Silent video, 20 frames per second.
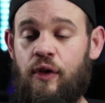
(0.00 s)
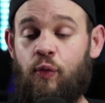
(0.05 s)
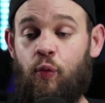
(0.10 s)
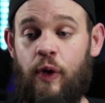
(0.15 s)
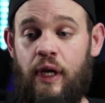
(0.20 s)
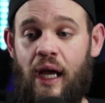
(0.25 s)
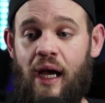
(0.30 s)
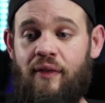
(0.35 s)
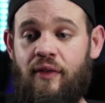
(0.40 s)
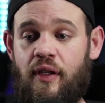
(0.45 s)

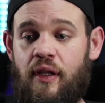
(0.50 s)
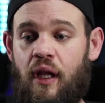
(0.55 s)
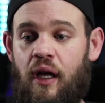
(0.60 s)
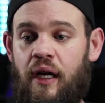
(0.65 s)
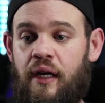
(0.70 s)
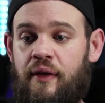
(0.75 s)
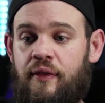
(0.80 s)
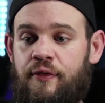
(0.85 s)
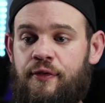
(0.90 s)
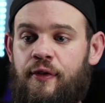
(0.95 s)
We have a
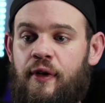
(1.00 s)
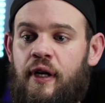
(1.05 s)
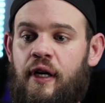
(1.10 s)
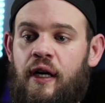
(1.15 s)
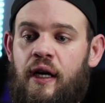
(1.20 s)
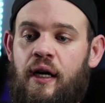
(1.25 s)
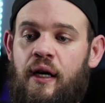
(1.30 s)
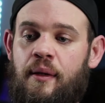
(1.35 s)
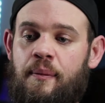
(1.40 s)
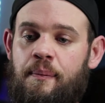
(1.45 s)
lot of
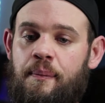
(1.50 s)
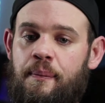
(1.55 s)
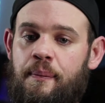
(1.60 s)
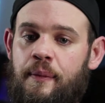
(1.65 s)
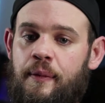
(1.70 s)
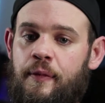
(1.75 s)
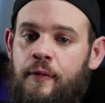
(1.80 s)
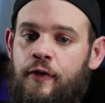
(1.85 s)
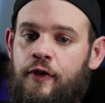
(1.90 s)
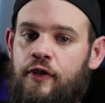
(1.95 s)

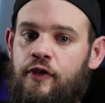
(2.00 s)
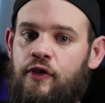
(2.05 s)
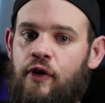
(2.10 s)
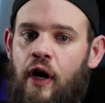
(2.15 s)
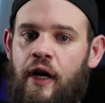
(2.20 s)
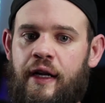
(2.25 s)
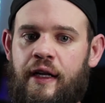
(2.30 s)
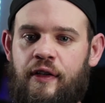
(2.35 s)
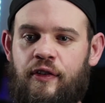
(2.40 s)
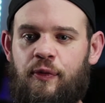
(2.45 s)

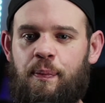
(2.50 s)
sonic